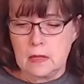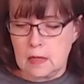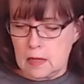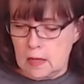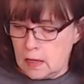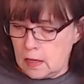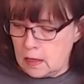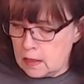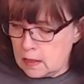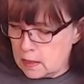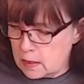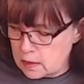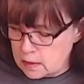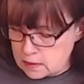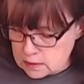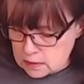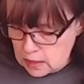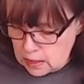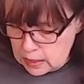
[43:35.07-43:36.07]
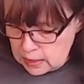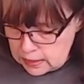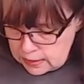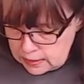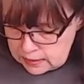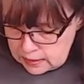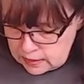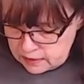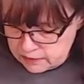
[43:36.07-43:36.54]
And
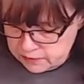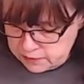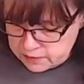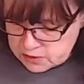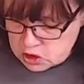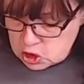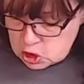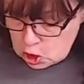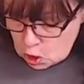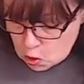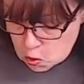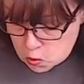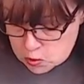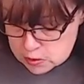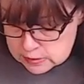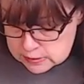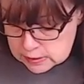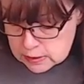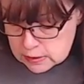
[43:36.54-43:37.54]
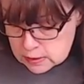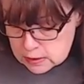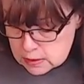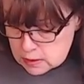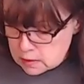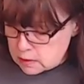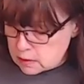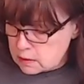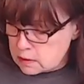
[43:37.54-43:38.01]
I have chosen
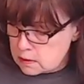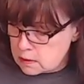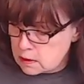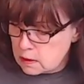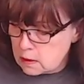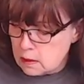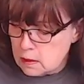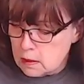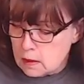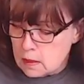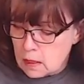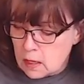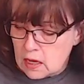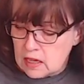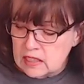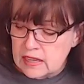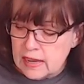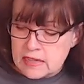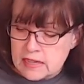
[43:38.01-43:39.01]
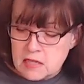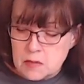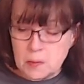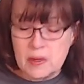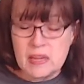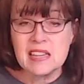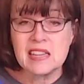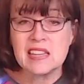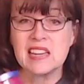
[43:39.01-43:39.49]
a light
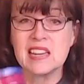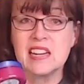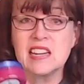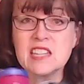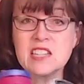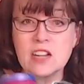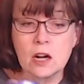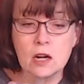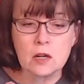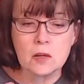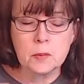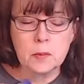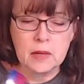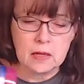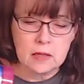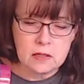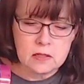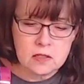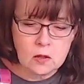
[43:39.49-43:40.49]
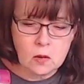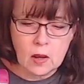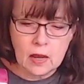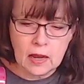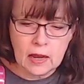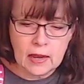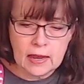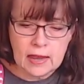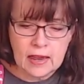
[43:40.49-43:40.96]
pink and a dark pink. So
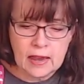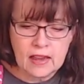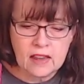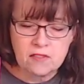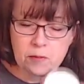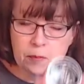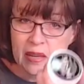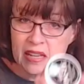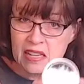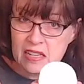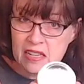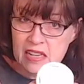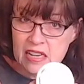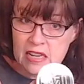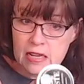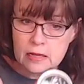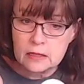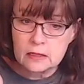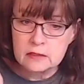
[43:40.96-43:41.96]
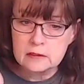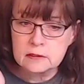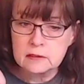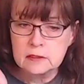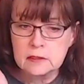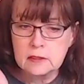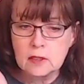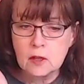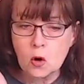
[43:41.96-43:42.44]
I have peony
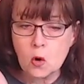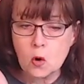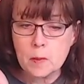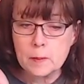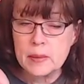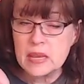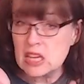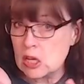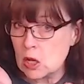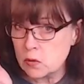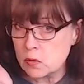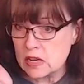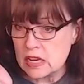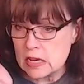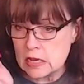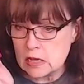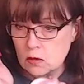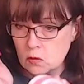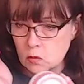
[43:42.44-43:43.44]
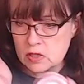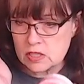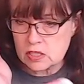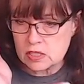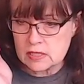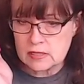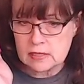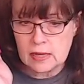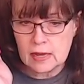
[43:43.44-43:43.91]
or peony, which
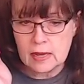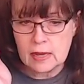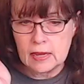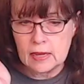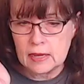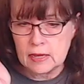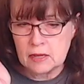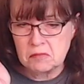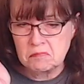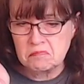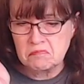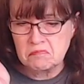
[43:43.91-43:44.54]
is a